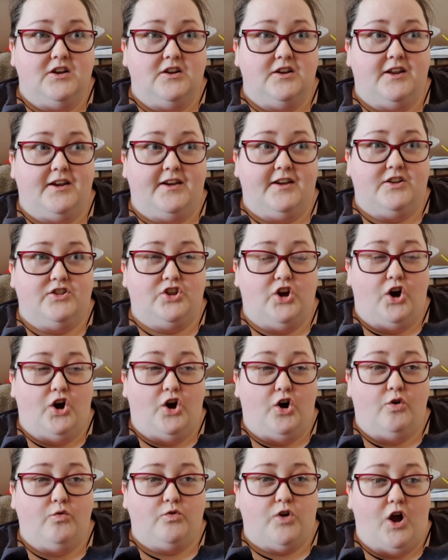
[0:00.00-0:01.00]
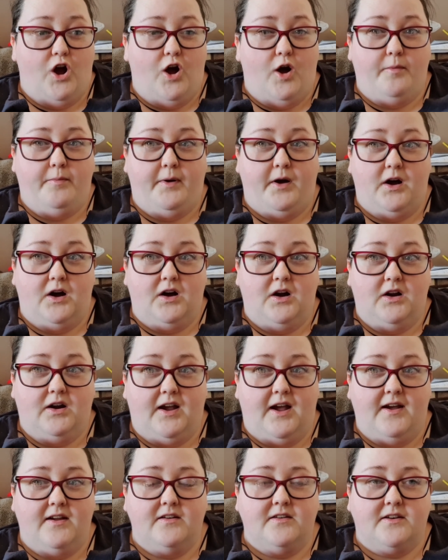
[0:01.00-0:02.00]
like the whole car
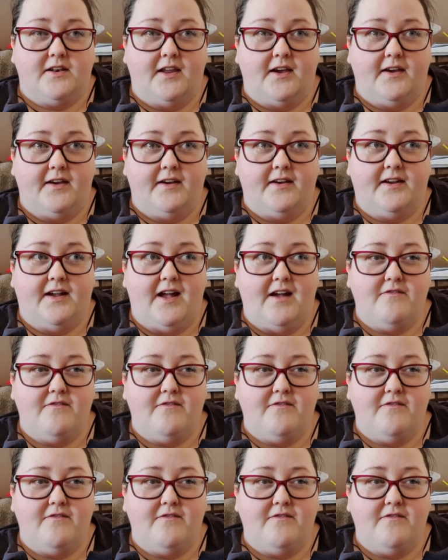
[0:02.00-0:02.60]
park and like